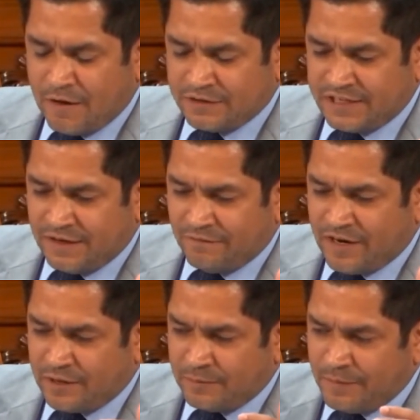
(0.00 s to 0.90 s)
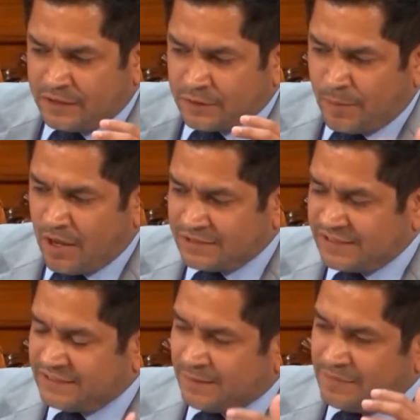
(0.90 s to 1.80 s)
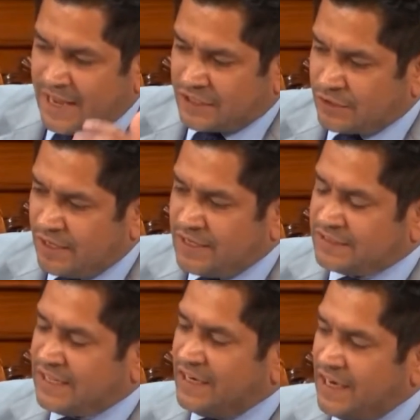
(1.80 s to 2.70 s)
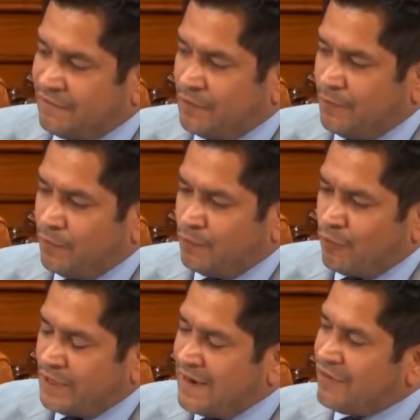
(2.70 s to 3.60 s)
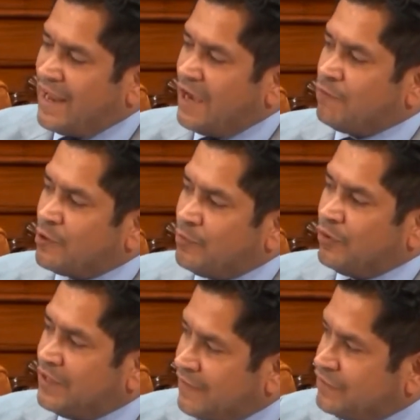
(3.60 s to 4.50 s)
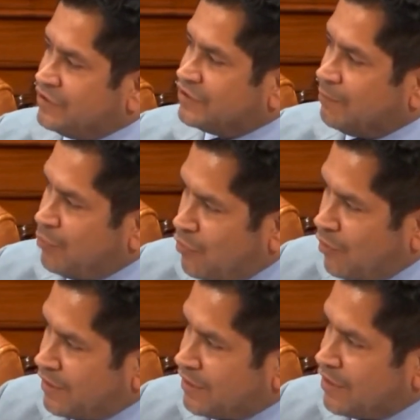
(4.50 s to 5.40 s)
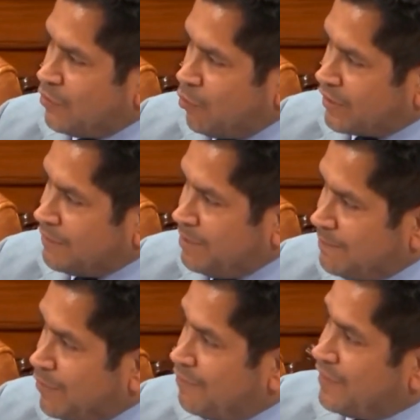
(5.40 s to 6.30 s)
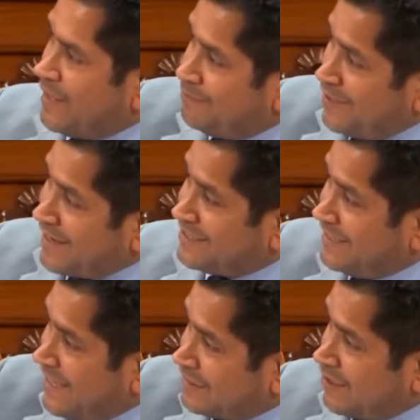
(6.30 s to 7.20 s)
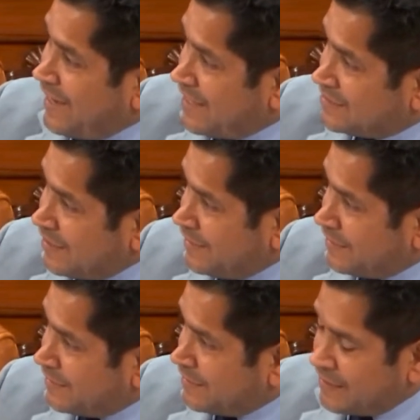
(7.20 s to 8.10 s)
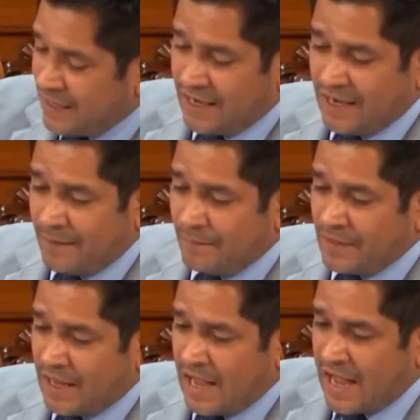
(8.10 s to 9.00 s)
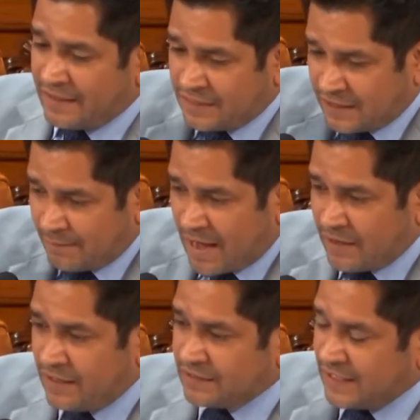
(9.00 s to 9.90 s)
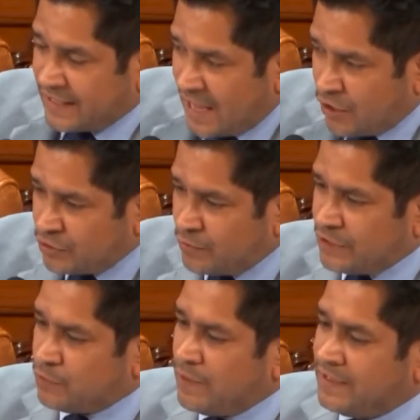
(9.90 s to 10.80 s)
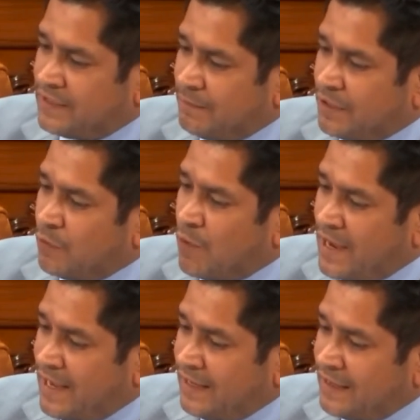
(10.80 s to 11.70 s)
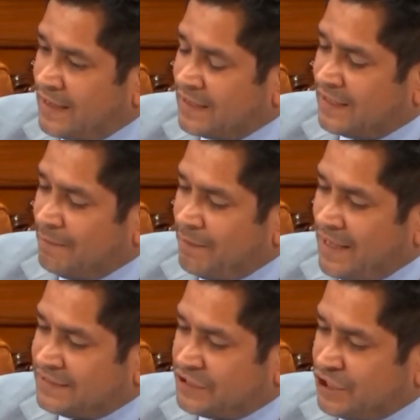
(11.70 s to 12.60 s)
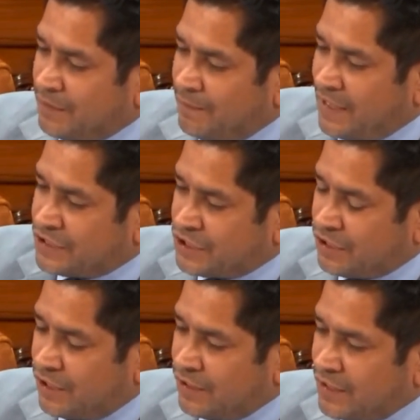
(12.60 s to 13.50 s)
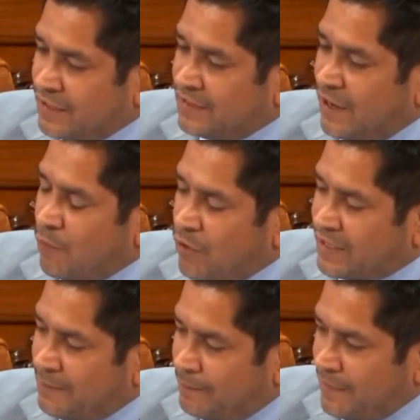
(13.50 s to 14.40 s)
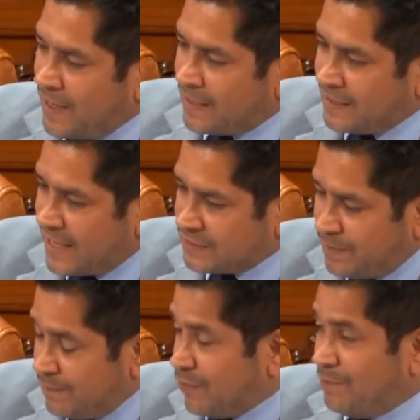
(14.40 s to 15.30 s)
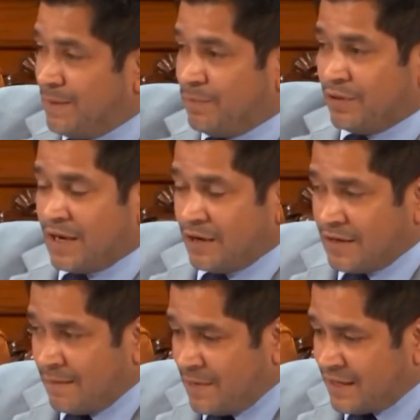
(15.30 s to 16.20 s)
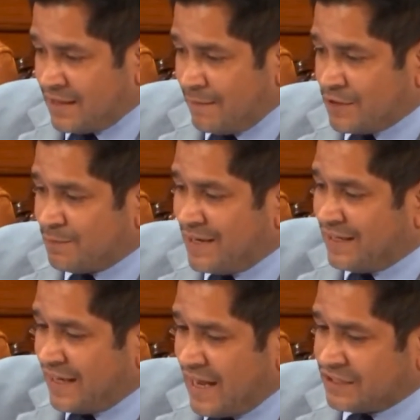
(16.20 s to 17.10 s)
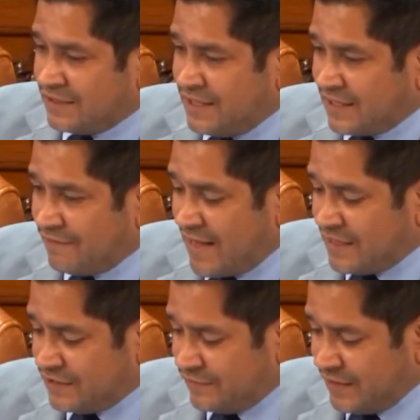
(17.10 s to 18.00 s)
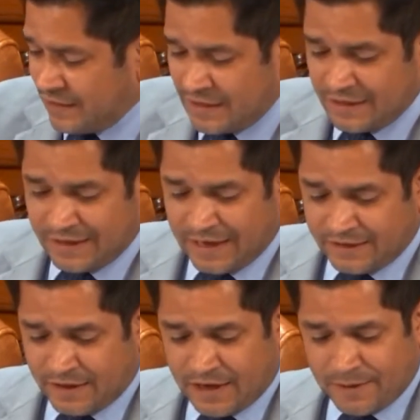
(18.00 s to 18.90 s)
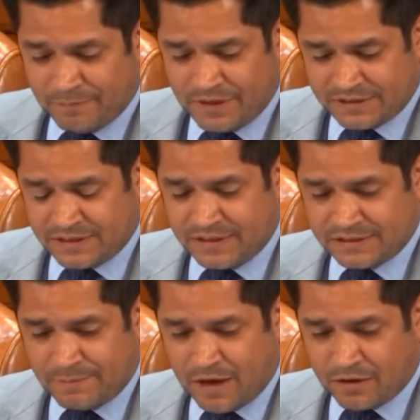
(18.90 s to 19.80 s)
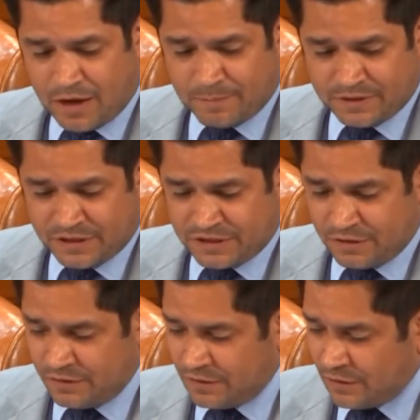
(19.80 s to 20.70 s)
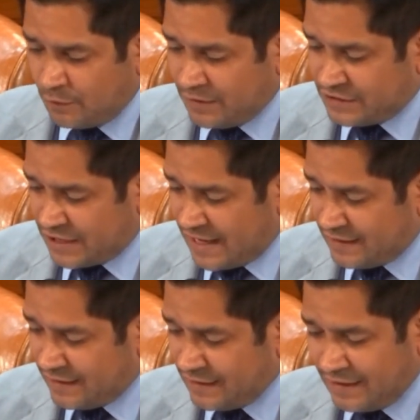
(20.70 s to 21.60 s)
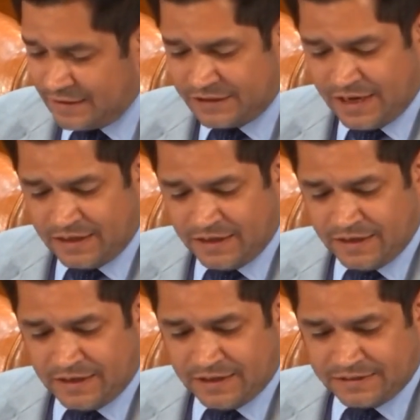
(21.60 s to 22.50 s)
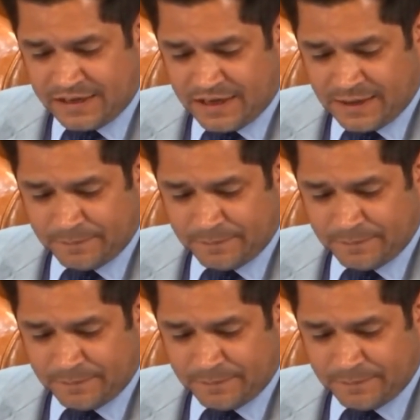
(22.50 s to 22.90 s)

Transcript: would say, environmental policies, some tax credits that were never equitable enough to support working people for them to actually get their hands on it. I think about it as like, how do we tweak them in a way that makes sure that working class people that are not making that much money, can actually take advantage of it. And this is about competition with China. China is